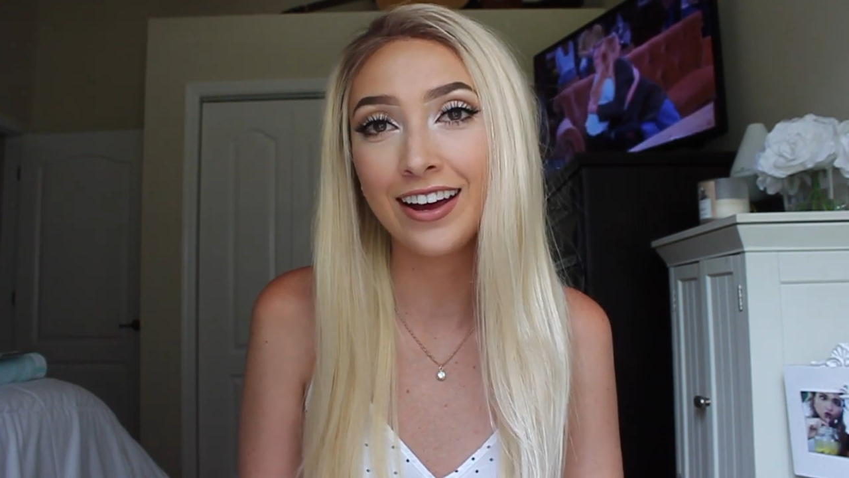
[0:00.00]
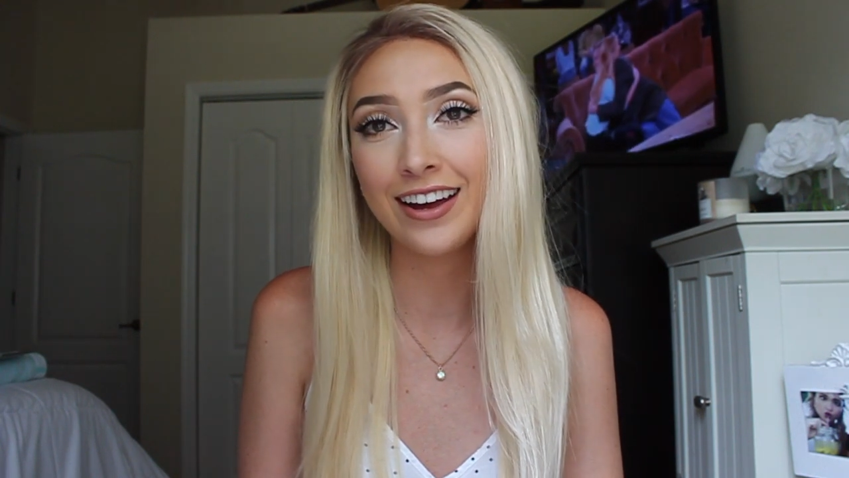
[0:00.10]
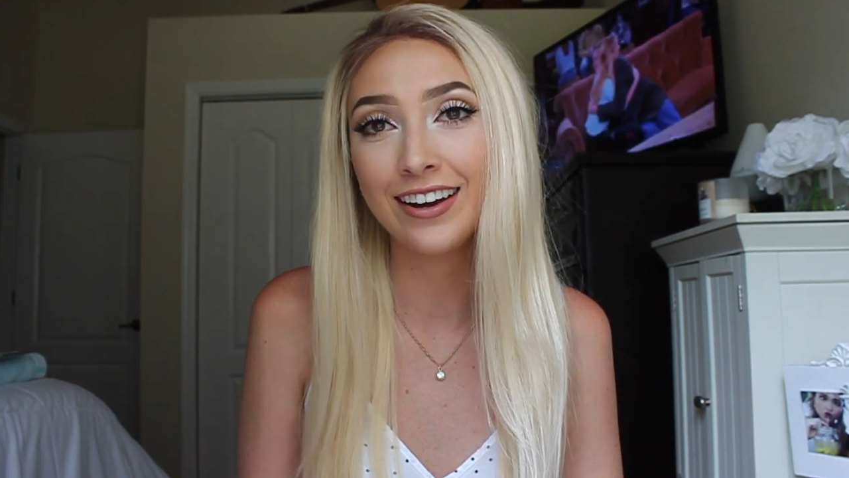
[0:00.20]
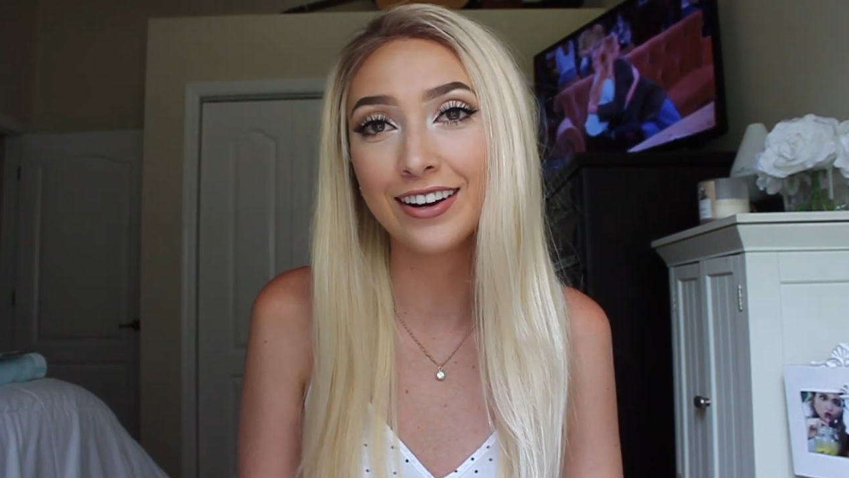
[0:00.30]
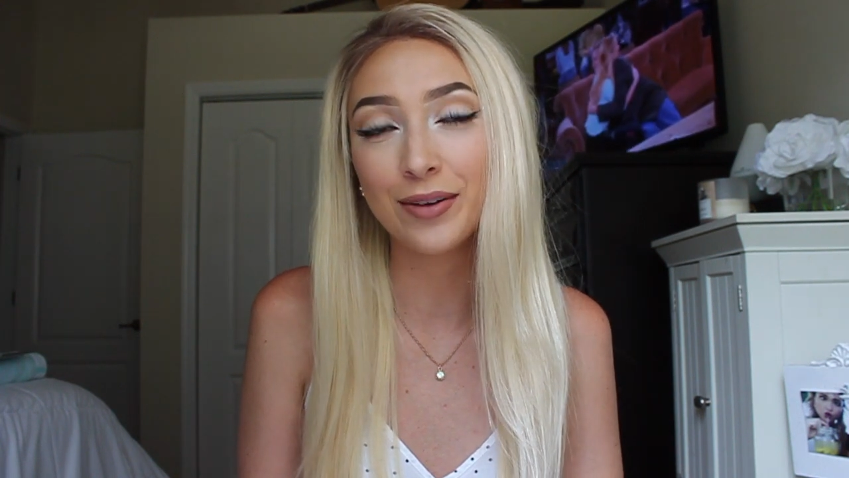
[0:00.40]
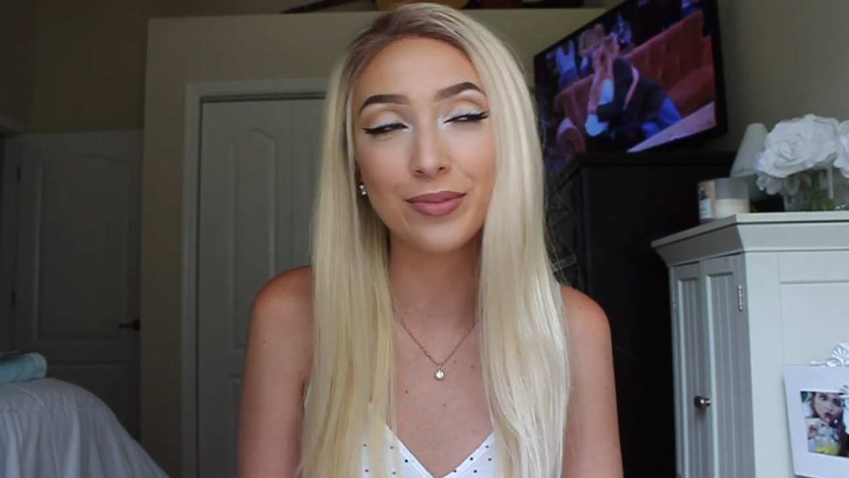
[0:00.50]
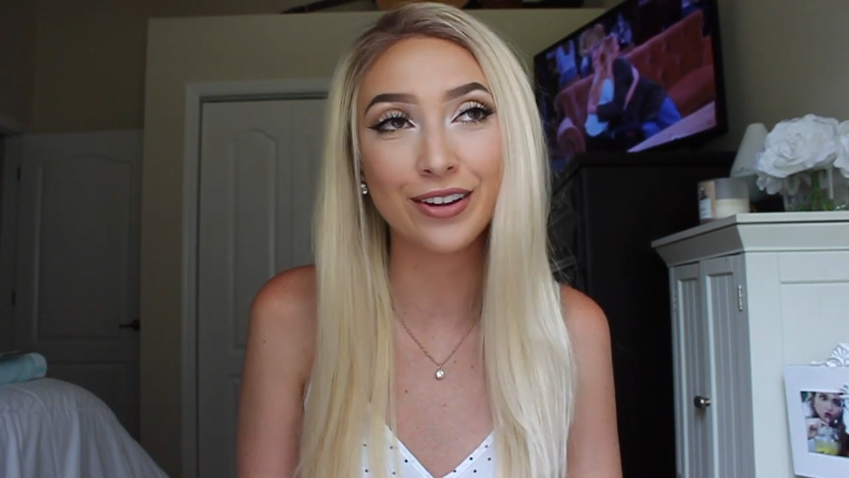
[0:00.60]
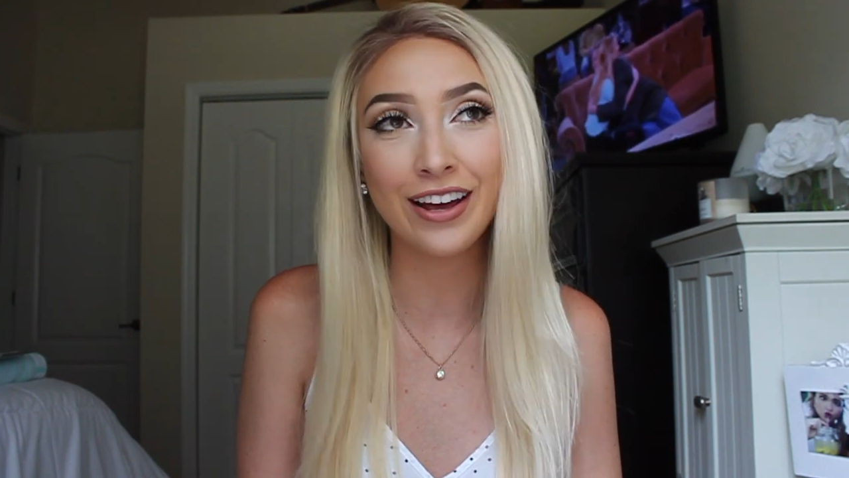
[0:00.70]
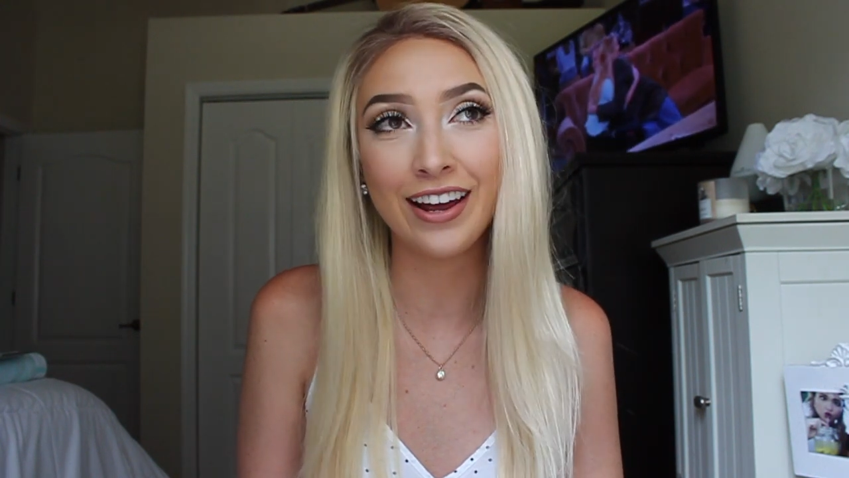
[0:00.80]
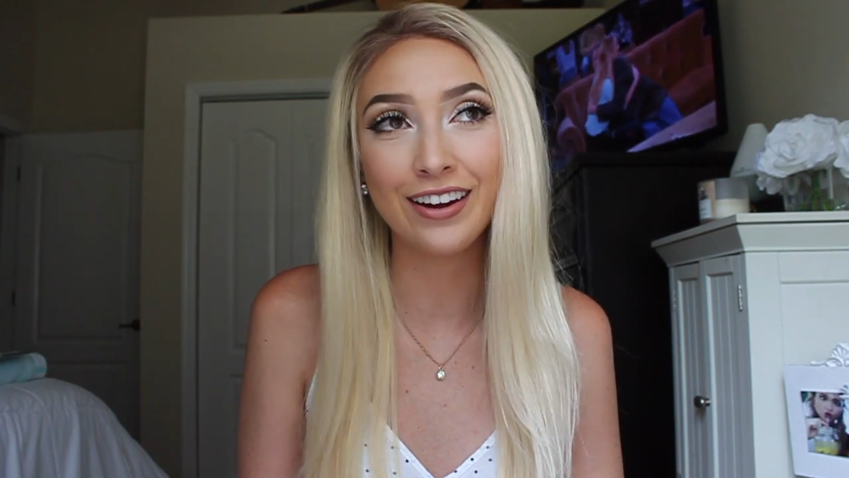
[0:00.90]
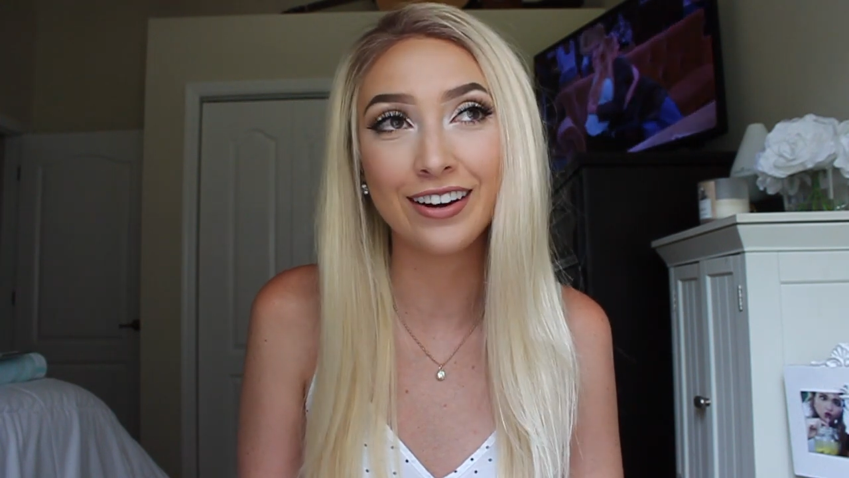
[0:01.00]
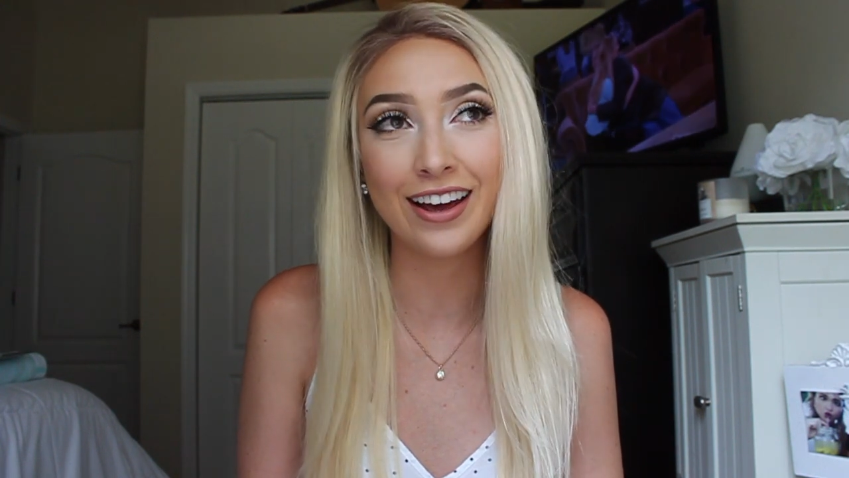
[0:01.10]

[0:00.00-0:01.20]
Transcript: and complain